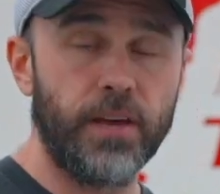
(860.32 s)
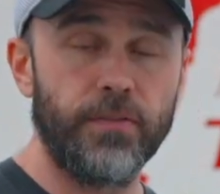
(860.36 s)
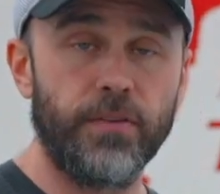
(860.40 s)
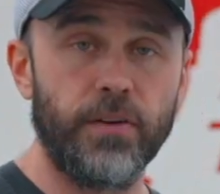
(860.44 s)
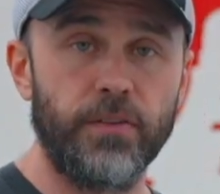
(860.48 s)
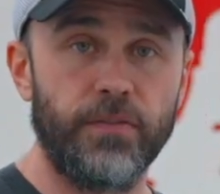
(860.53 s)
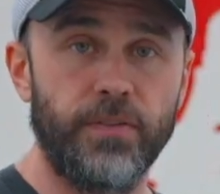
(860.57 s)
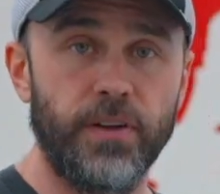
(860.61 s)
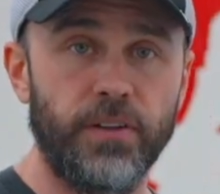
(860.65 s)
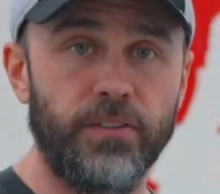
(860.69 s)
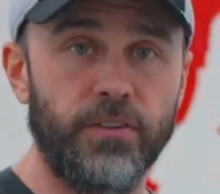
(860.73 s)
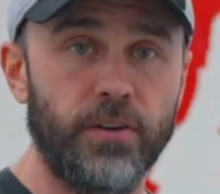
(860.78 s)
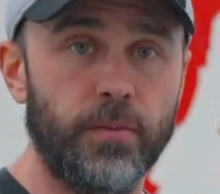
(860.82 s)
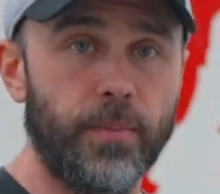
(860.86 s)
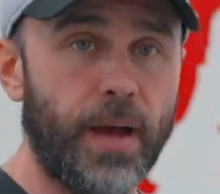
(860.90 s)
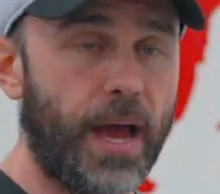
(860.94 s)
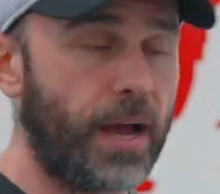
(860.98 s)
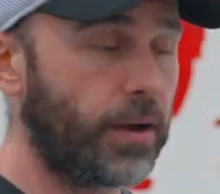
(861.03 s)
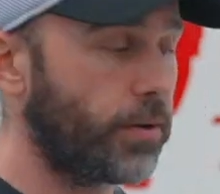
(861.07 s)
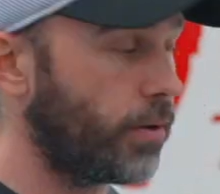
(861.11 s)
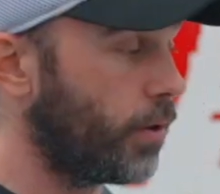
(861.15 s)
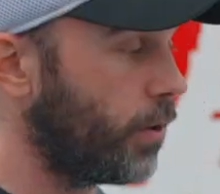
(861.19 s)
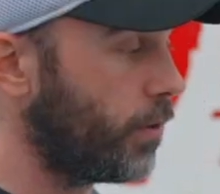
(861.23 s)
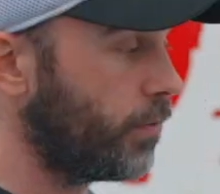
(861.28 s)
if it fits your
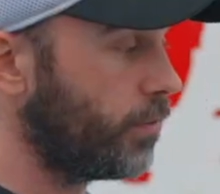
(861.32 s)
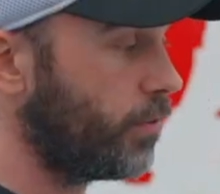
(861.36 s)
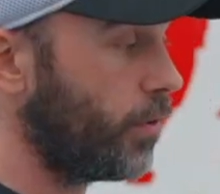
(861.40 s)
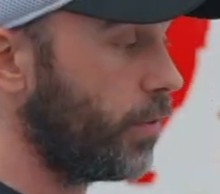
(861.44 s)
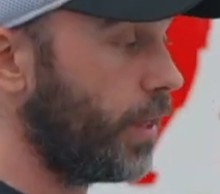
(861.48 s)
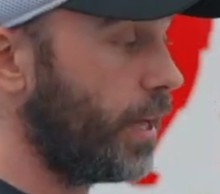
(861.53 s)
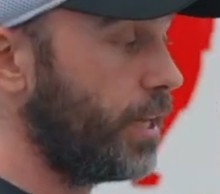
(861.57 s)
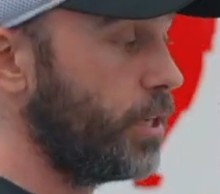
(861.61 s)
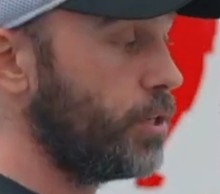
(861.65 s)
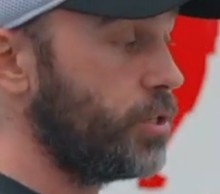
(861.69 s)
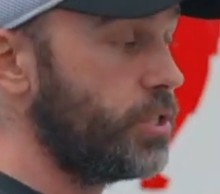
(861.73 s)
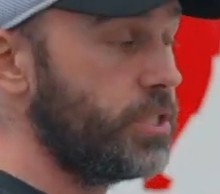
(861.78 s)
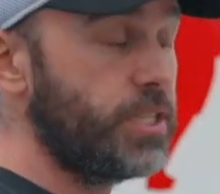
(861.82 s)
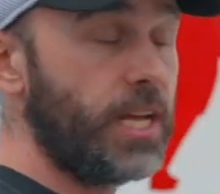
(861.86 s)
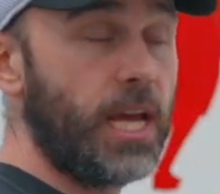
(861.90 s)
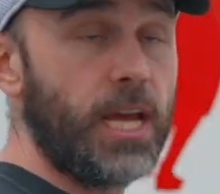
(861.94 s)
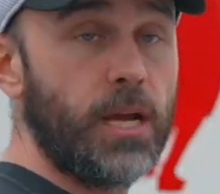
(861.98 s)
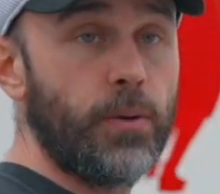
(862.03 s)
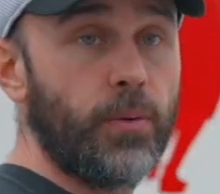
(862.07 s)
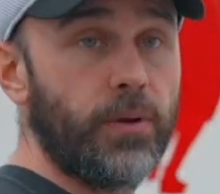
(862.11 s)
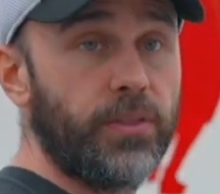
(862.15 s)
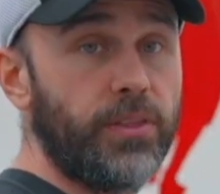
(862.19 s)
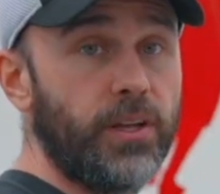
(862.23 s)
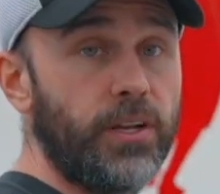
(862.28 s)
macros so that you
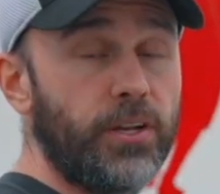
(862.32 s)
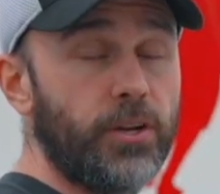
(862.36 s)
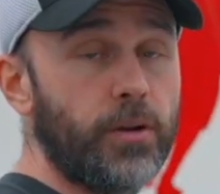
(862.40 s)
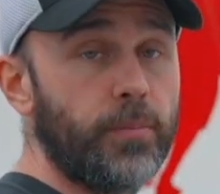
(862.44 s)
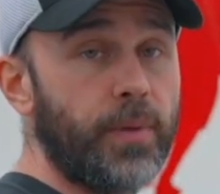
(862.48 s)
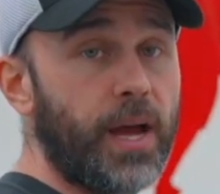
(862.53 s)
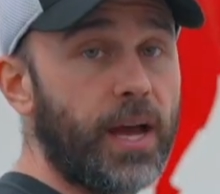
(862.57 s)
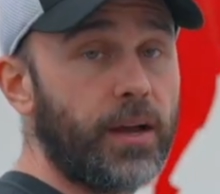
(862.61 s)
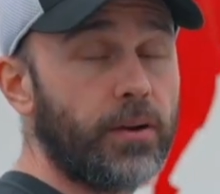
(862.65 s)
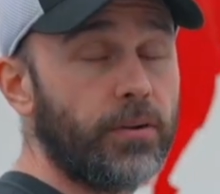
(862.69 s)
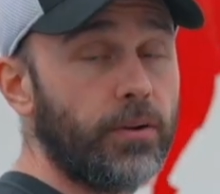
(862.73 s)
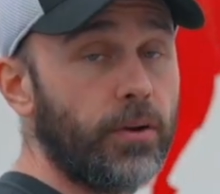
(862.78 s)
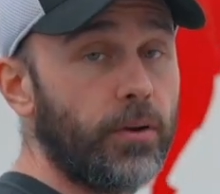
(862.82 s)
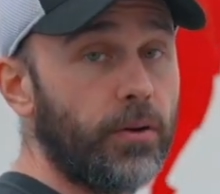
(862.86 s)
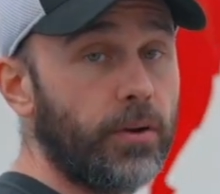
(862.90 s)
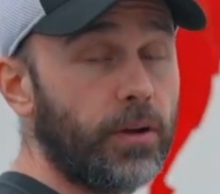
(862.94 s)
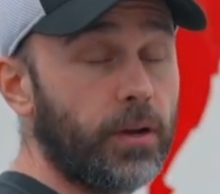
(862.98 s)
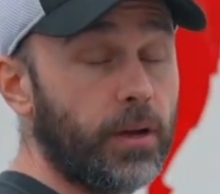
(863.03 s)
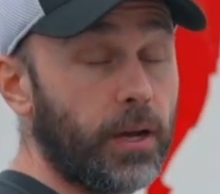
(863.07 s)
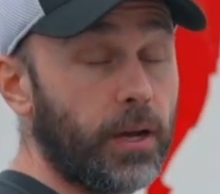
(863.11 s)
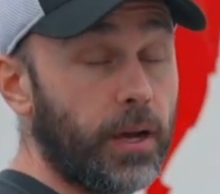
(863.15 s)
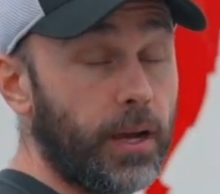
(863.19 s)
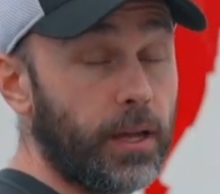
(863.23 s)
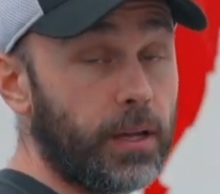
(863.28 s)
stay within your macro
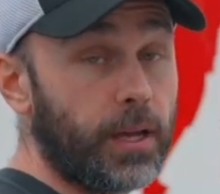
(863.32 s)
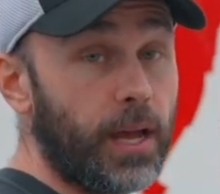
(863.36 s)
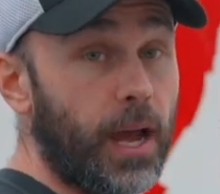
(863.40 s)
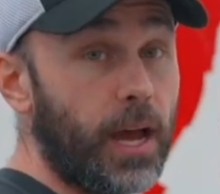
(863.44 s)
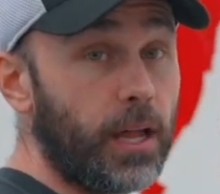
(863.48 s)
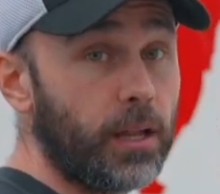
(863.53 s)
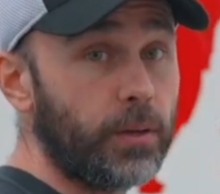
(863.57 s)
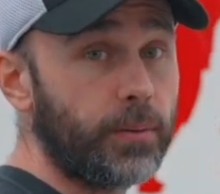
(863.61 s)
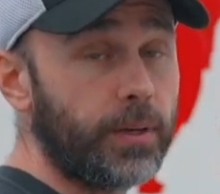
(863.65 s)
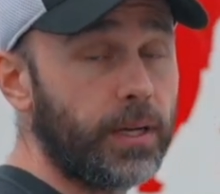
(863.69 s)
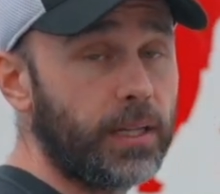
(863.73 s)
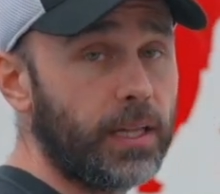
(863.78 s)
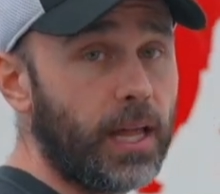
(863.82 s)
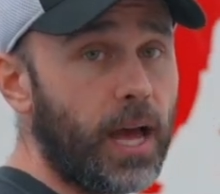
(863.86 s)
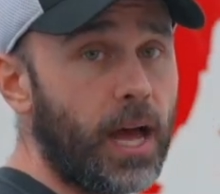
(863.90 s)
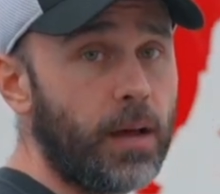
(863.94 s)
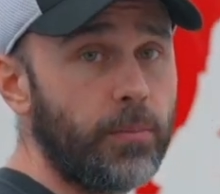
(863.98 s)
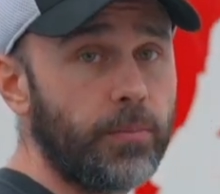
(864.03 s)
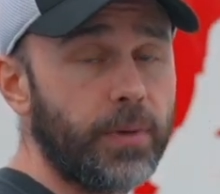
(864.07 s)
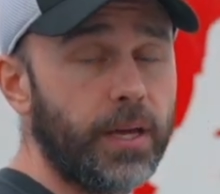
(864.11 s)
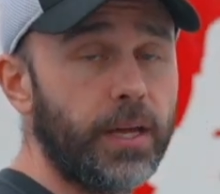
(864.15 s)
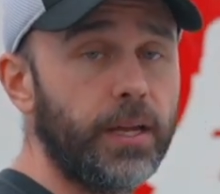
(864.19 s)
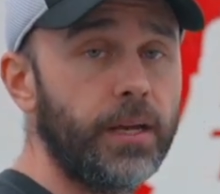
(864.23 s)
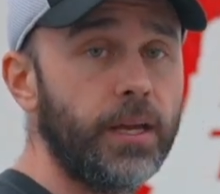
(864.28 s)
and calorie
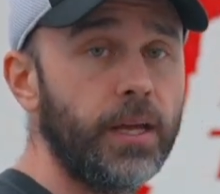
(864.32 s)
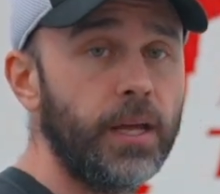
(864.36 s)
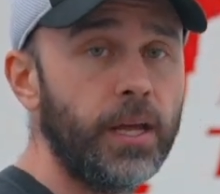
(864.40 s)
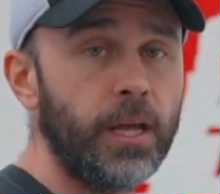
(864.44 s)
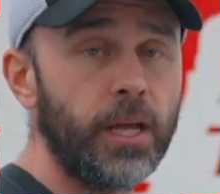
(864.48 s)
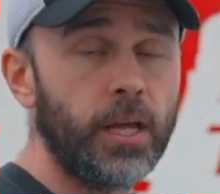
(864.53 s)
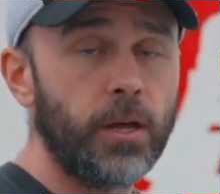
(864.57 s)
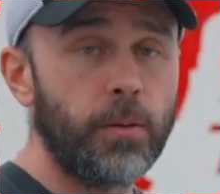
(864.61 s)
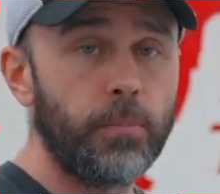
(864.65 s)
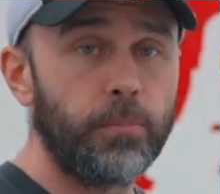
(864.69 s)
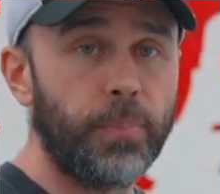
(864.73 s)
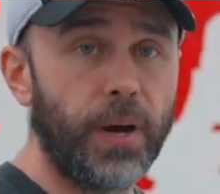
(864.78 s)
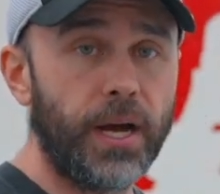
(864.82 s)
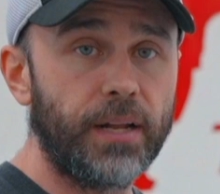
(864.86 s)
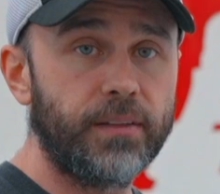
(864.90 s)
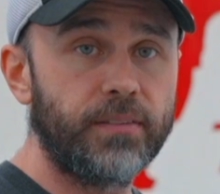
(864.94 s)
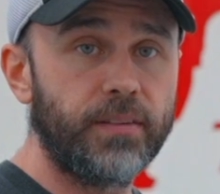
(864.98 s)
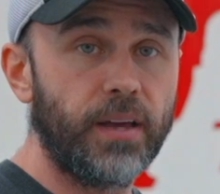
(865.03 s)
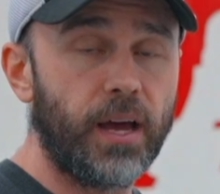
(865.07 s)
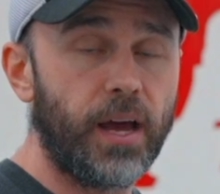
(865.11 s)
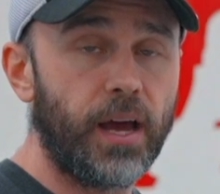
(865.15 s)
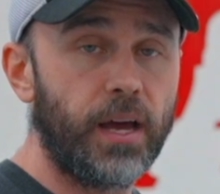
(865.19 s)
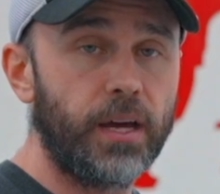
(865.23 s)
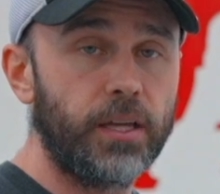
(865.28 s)
allotment, but
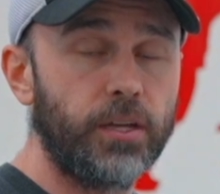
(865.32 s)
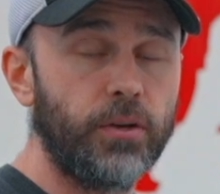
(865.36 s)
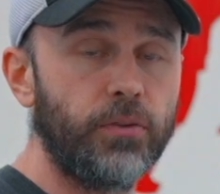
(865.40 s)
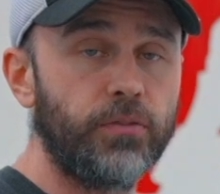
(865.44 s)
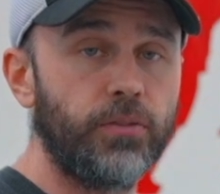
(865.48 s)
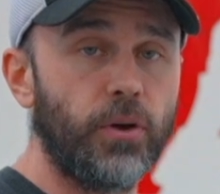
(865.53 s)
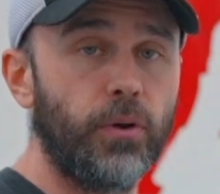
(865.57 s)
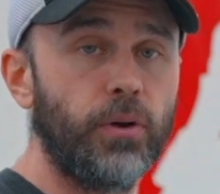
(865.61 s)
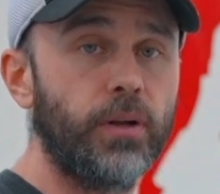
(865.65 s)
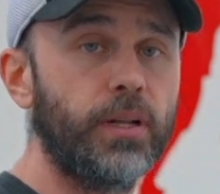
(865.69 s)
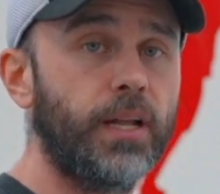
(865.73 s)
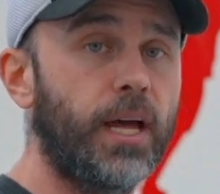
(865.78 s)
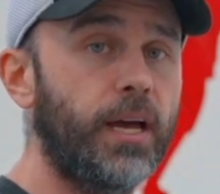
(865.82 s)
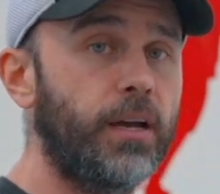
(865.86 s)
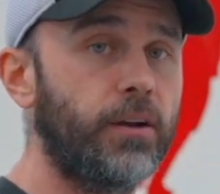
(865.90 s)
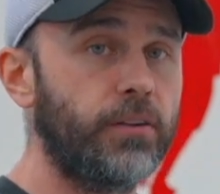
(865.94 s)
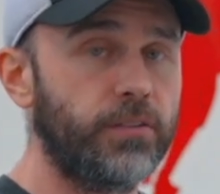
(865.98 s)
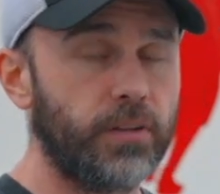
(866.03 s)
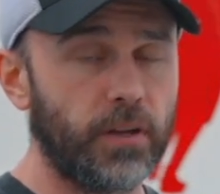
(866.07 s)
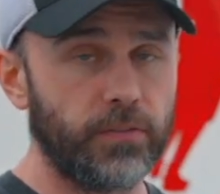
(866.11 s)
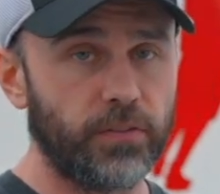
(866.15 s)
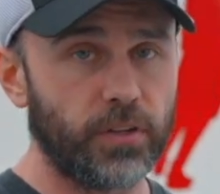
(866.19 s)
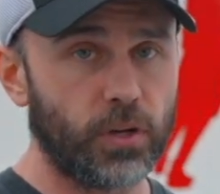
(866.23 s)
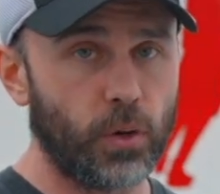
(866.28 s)
you don't allow
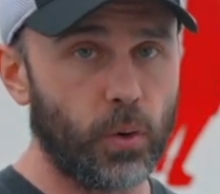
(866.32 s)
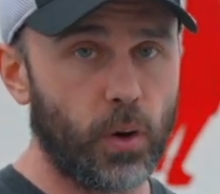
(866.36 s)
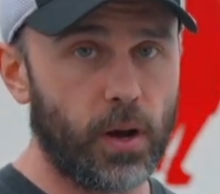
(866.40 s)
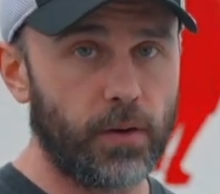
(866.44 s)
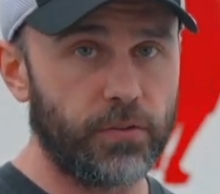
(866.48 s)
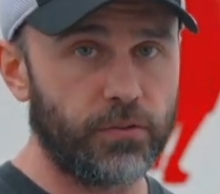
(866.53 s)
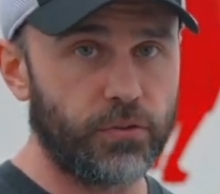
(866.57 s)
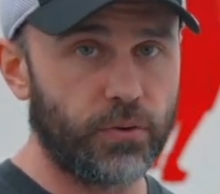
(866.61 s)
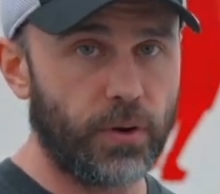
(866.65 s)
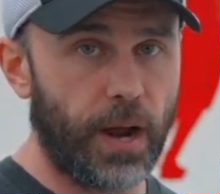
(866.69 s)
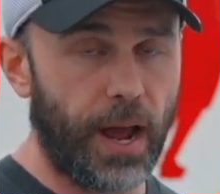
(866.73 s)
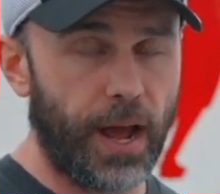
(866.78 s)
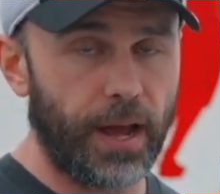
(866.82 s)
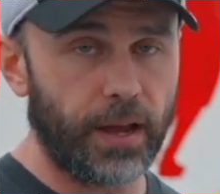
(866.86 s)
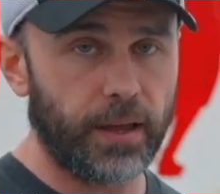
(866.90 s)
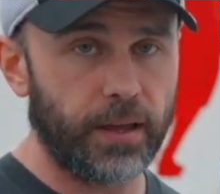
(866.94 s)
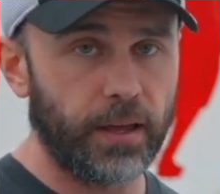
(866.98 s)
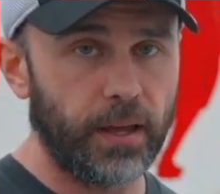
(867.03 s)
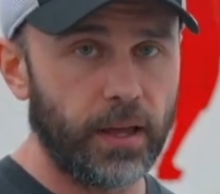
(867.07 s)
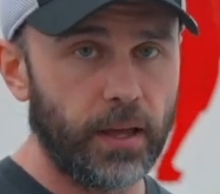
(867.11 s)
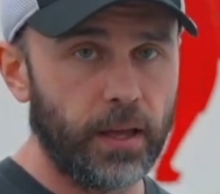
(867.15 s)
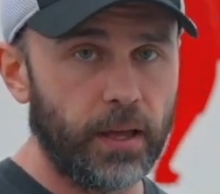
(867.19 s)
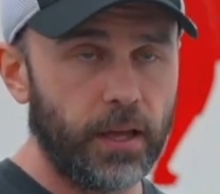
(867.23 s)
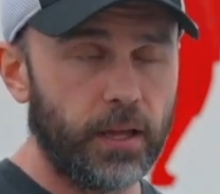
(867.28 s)
yourself to go off track.